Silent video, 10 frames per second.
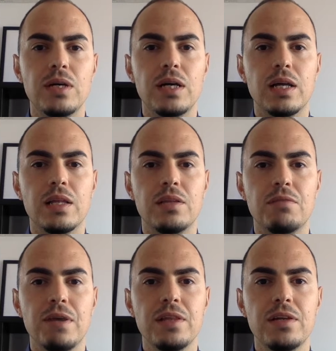the
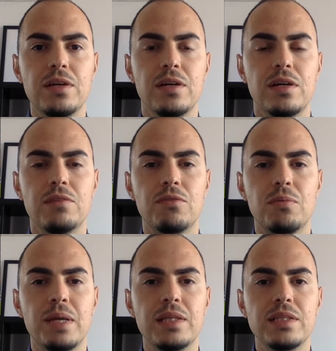defender for
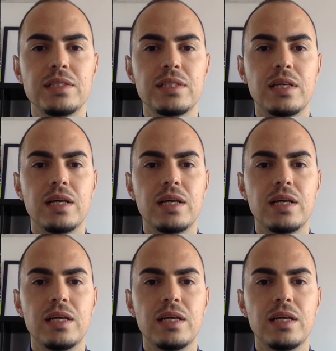Betis,